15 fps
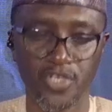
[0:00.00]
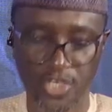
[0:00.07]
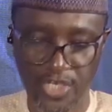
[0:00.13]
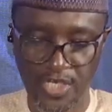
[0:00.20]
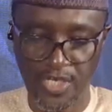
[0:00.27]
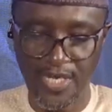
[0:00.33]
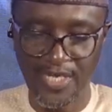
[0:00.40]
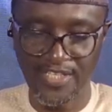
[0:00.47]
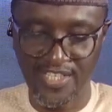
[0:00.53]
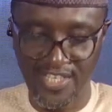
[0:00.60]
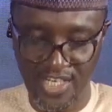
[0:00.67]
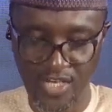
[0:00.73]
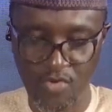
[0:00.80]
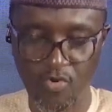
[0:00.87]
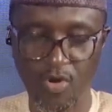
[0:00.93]
Yes,
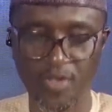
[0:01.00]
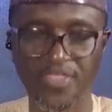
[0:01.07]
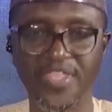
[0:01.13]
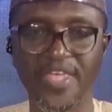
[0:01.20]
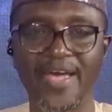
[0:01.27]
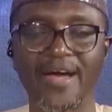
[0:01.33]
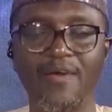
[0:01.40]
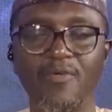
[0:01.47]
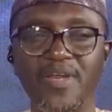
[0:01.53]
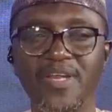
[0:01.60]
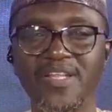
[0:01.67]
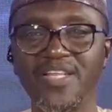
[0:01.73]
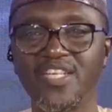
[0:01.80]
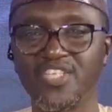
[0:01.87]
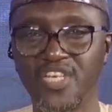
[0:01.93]
keyword there. We
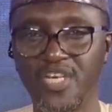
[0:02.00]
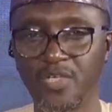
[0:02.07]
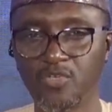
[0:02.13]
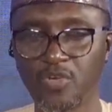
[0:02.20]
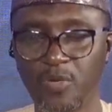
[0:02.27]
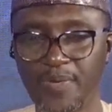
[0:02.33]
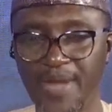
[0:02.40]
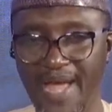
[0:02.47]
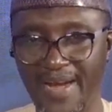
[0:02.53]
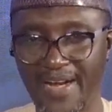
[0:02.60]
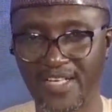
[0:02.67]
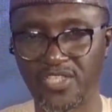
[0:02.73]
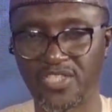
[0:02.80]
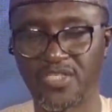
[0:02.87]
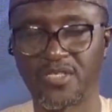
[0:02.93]
need a change of
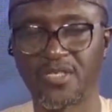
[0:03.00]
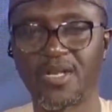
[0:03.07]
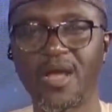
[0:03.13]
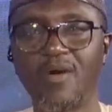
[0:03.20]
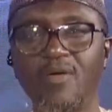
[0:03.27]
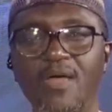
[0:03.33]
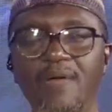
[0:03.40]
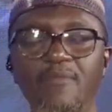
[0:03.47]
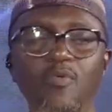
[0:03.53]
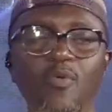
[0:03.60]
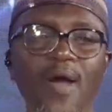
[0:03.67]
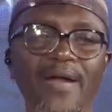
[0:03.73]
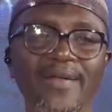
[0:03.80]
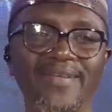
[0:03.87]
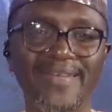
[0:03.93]
direction. Now,
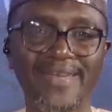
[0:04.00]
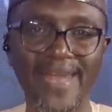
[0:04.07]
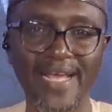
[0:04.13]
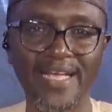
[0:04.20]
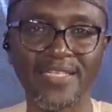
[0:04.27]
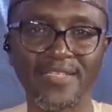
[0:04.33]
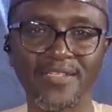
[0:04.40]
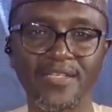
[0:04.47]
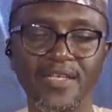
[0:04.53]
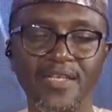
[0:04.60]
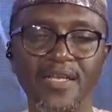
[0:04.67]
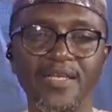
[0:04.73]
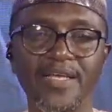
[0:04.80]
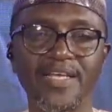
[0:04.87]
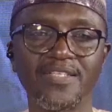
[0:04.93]
everyone...
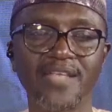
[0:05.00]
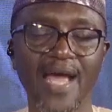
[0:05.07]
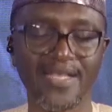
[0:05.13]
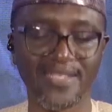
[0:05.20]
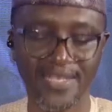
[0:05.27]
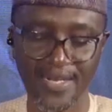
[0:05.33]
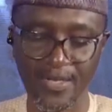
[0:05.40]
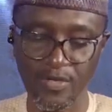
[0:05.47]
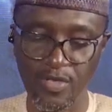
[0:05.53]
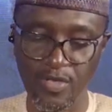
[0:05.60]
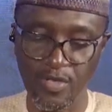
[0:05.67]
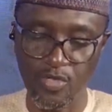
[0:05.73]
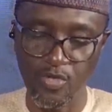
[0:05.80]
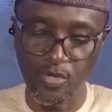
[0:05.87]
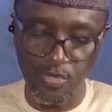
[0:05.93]
Yes, I said no?
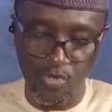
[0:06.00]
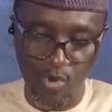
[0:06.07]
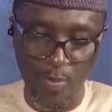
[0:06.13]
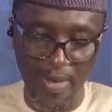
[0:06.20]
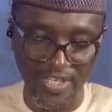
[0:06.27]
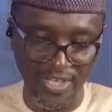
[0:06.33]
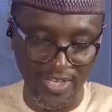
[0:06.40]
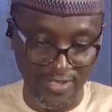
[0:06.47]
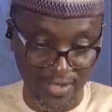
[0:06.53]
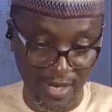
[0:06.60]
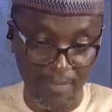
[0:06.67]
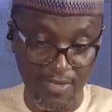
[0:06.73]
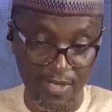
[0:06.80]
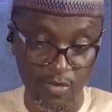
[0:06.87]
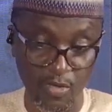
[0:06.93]
you mentioned
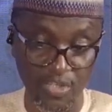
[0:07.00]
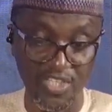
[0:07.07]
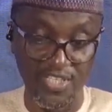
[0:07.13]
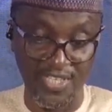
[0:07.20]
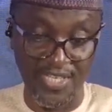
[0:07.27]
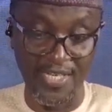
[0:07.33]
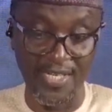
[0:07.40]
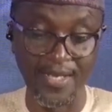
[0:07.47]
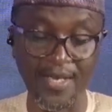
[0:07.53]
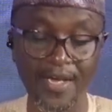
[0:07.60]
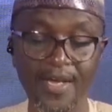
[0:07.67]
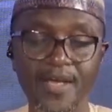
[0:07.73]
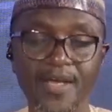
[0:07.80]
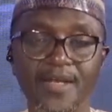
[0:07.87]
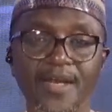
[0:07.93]
something which is key,
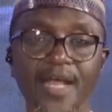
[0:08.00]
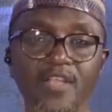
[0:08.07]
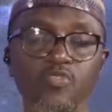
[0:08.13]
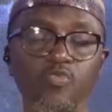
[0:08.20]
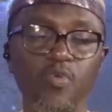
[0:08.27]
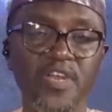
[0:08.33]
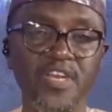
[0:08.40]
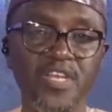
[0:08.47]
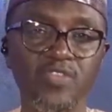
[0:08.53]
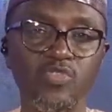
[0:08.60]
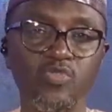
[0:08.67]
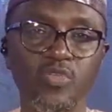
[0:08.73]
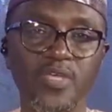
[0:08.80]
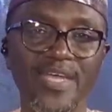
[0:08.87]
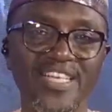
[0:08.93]
that we
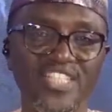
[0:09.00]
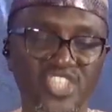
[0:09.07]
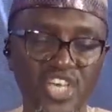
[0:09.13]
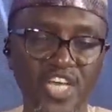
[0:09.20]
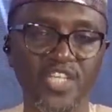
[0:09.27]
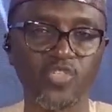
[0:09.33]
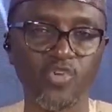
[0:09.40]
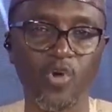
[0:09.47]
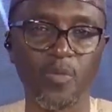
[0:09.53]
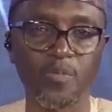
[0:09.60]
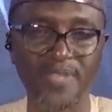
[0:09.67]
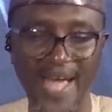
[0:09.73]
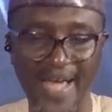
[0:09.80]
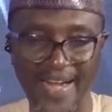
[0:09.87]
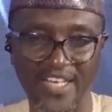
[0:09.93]
need a change
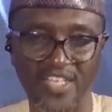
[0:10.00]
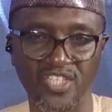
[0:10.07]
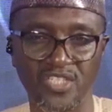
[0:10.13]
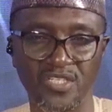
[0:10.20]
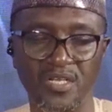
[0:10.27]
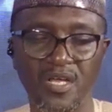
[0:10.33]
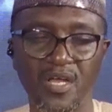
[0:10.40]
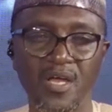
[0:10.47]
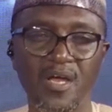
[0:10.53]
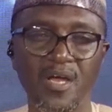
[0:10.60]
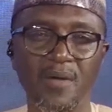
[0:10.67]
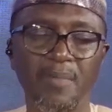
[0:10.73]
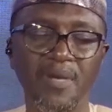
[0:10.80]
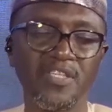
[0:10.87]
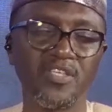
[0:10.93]
of direction.
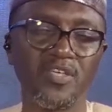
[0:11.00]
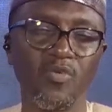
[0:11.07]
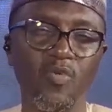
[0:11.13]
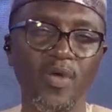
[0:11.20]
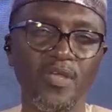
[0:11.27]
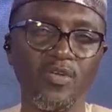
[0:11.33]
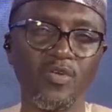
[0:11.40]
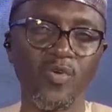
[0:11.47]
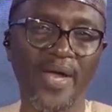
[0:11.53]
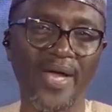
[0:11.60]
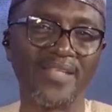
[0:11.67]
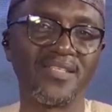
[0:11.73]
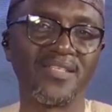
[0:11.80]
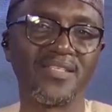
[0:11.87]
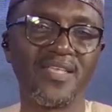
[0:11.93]
But when you look
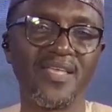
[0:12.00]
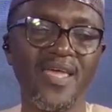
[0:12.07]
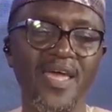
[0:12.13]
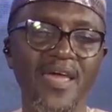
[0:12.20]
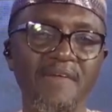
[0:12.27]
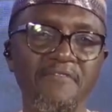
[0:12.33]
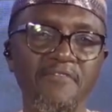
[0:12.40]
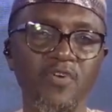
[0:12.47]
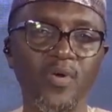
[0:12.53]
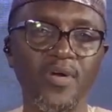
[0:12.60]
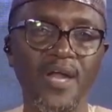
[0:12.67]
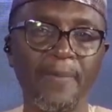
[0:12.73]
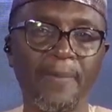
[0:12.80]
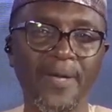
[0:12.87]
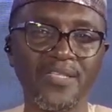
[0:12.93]
at it, yes, every
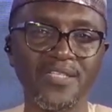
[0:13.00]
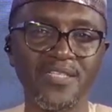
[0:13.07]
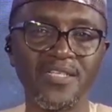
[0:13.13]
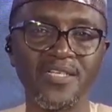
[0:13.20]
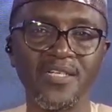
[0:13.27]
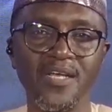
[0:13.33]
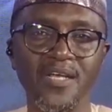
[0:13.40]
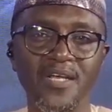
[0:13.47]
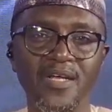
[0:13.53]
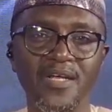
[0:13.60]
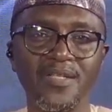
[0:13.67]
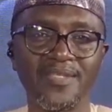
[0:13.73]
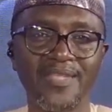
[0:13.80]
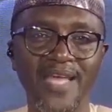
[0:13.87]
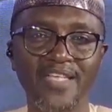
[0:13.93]
other person
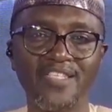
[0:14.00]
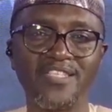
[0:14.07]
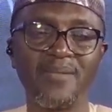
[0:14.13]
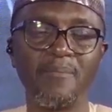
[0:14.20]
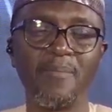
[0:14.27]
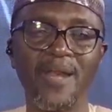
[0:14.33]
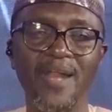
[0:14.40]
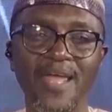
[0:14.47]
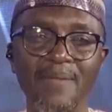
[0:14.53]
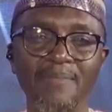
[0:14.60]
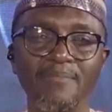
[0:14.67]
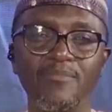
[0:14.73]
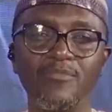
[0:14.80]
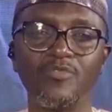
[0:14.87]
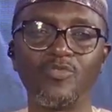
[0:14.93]
takes the blame